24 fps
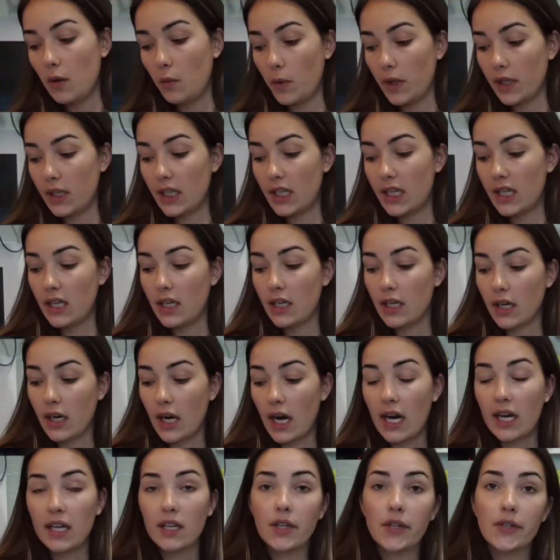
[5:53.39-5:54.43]
Will adhere.
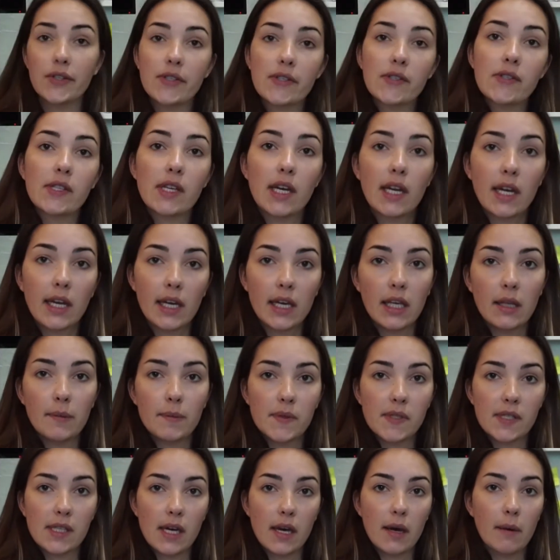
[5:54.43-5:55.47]
I noticed that it
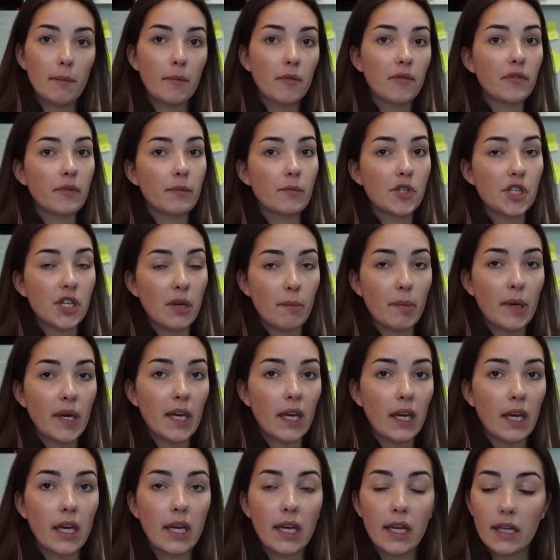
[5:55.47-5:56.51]
keeps them from
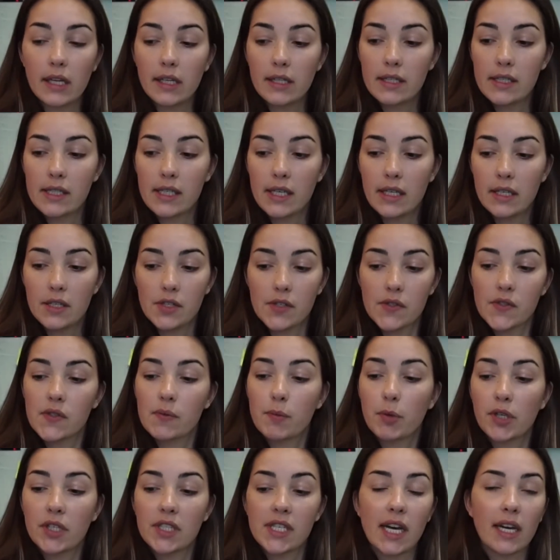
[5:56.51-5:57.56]
chipping and it
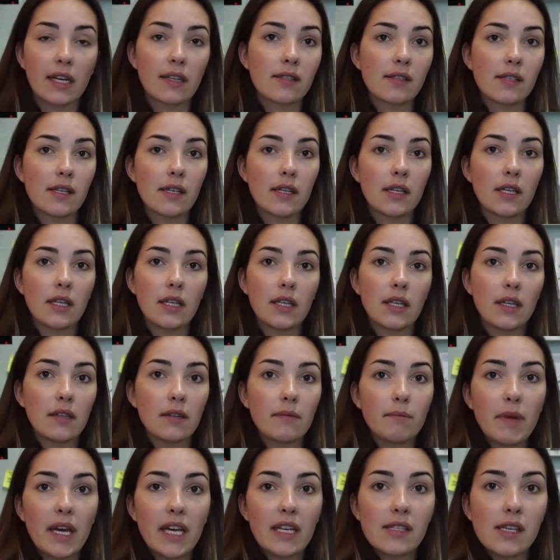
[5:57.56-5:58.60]
just protects it and it
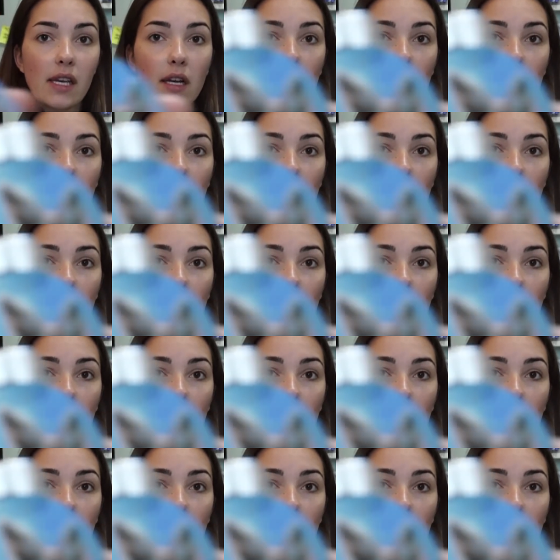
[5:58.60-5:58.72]
makes